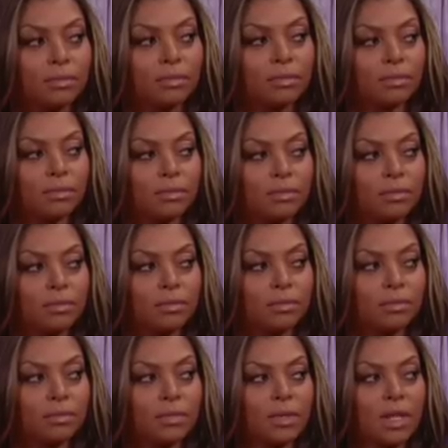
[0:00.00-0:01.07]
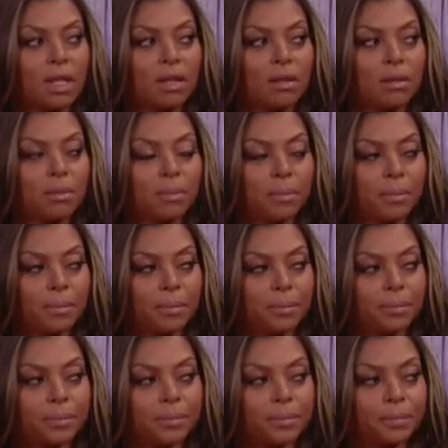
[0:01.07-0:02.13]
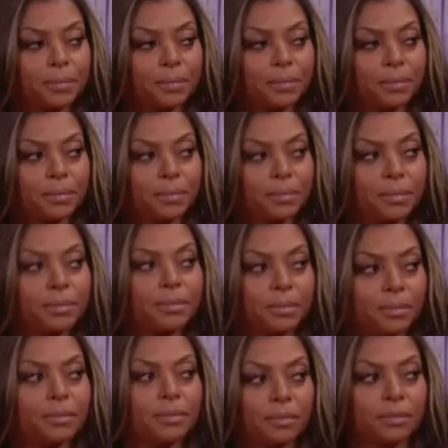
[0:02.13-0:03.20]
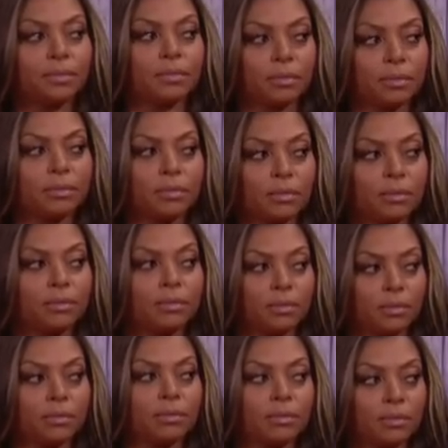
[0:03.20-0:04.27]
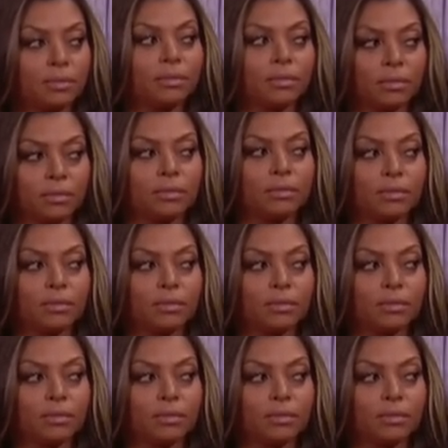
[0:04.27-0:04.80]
[no speech]